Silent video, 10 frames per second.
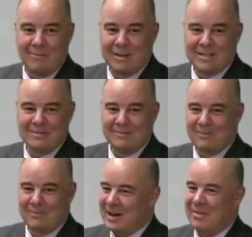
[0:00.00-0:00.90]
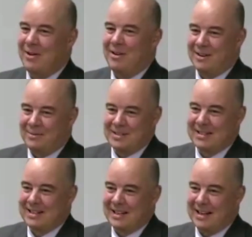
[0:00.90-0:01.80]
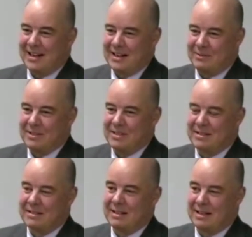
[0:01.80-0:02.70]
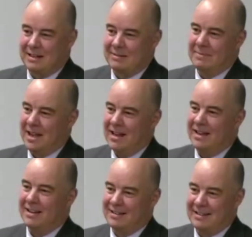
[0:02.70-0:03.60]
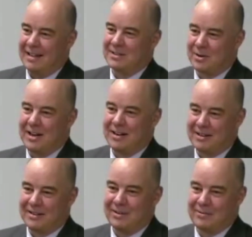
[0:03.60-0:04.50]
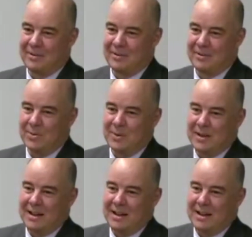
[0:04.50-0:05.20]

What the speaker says: wasn't what I thought I was going to get. It was, hey, that's great. Good for you.